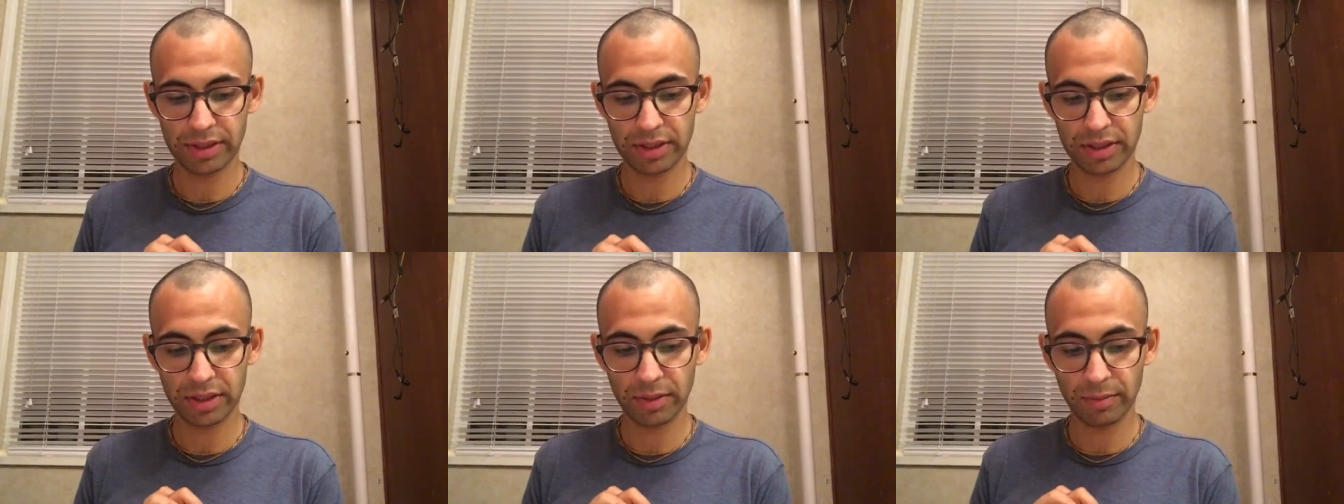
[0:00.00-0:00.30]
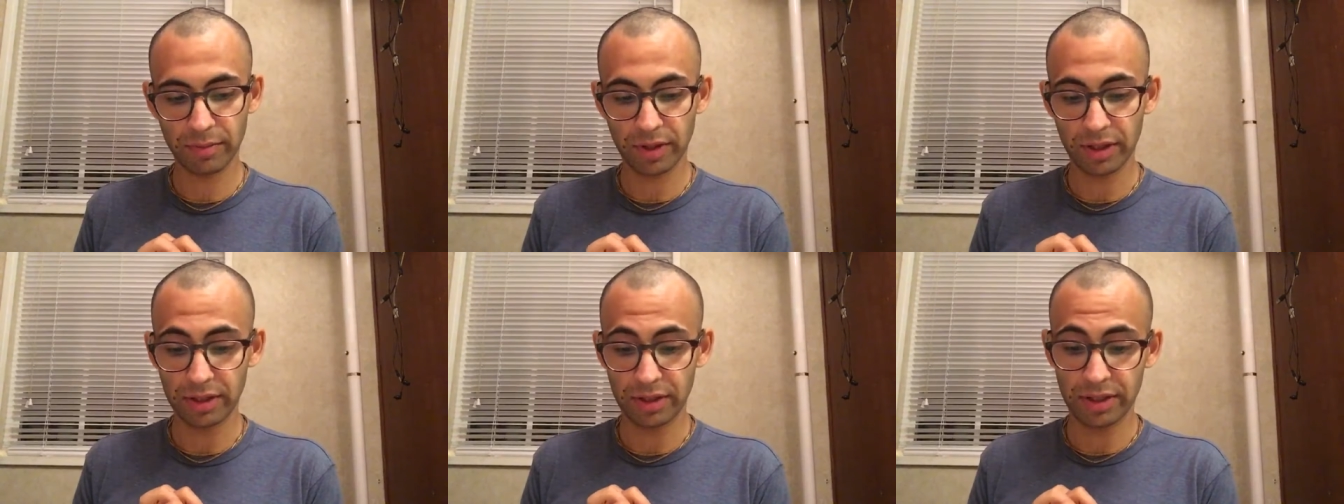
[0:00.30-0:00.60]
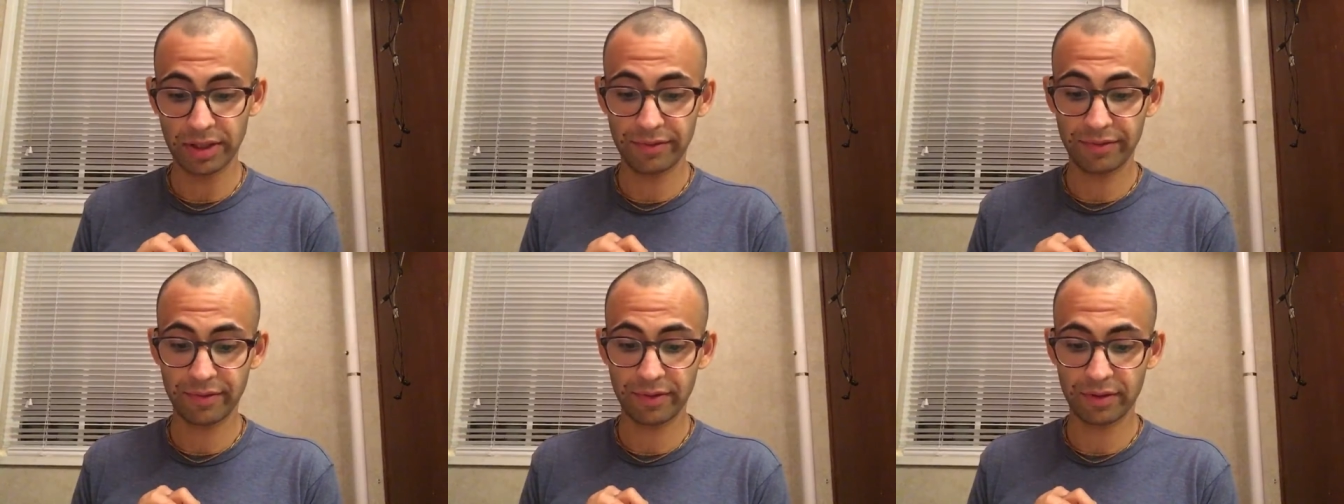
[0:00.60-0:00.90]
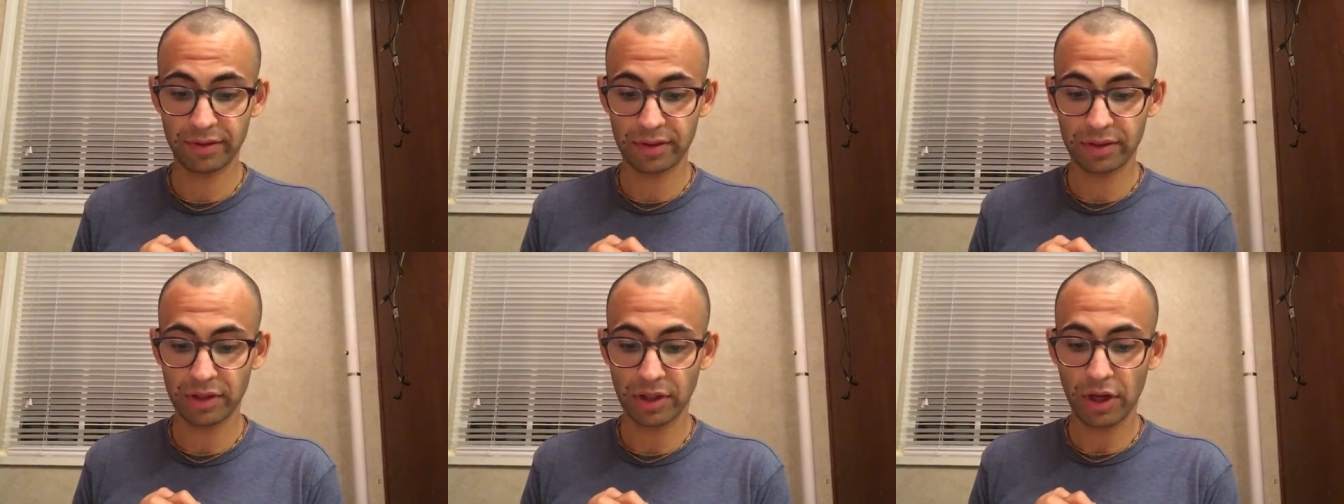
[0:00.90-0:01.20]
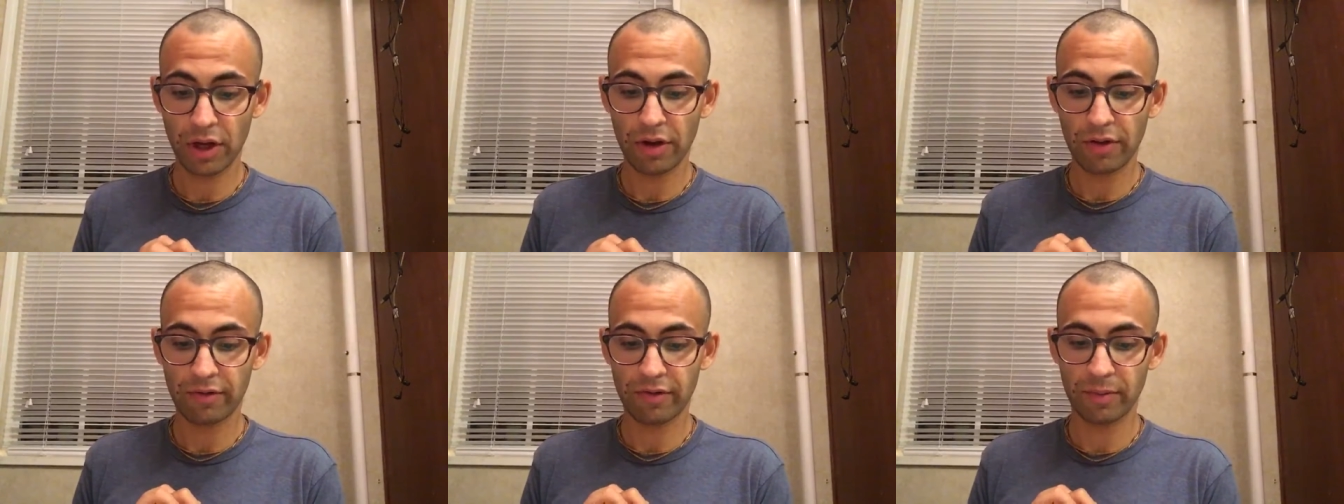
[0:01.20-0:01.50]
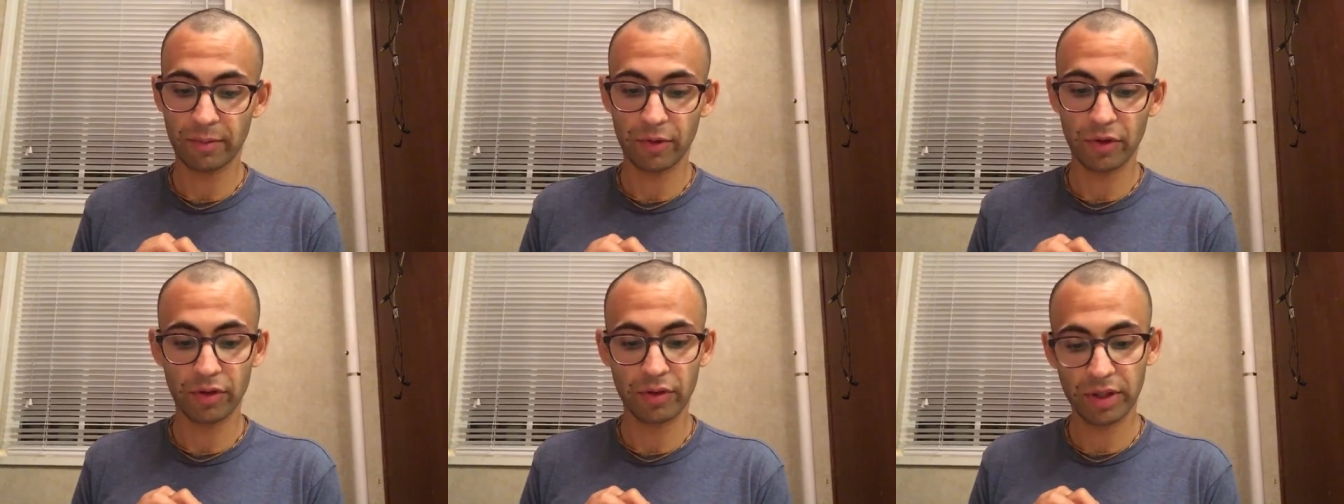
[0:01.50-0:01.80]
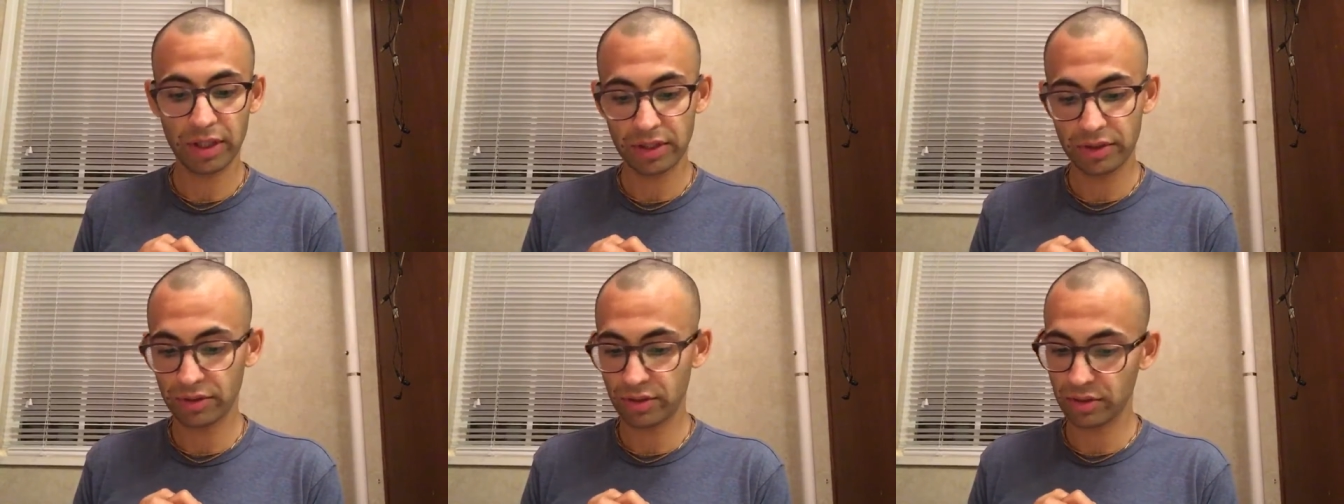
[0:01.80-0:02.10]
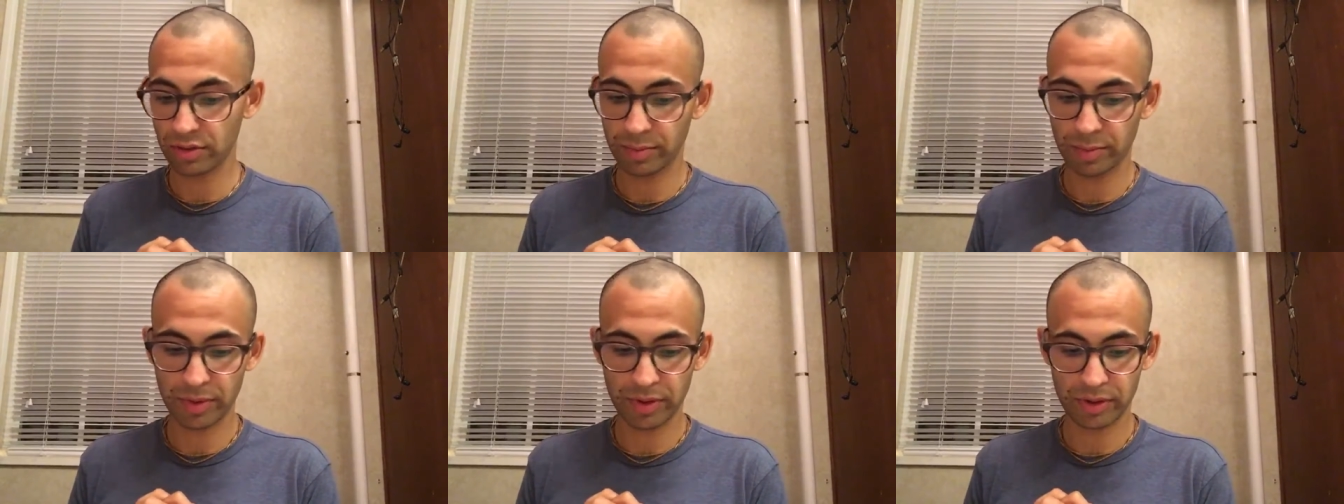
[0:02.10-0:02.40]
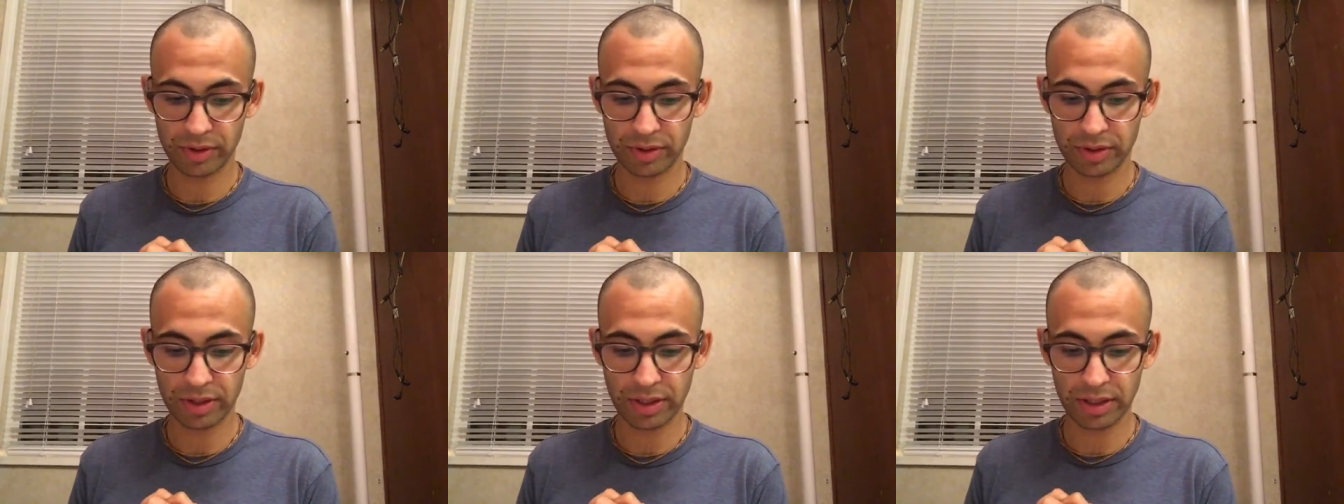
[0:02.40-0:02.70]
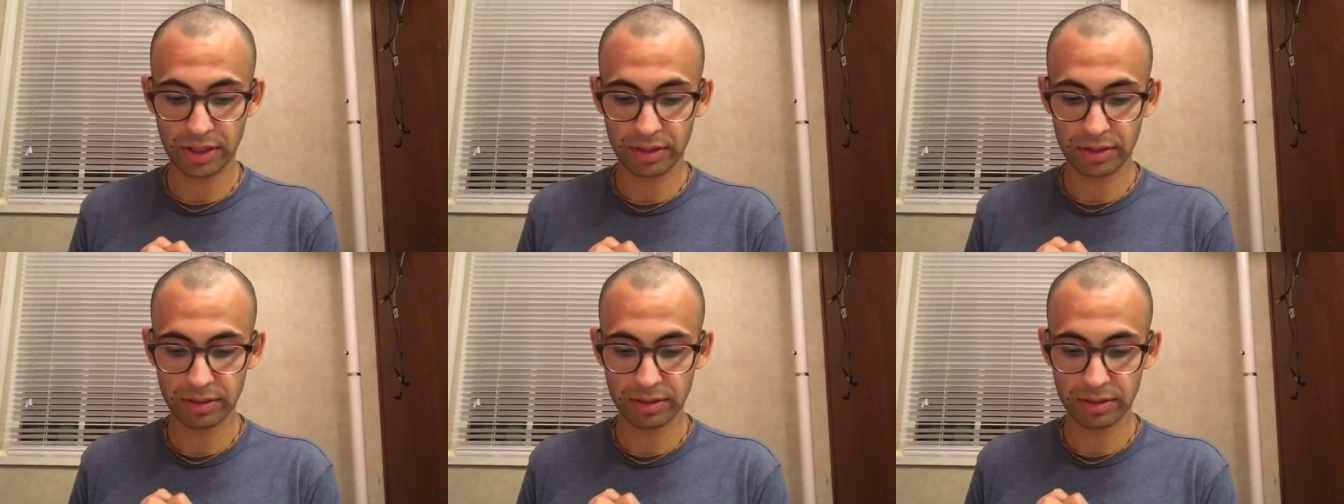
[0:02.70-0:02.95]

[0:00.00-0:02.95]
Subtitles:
something different from your eternal personality,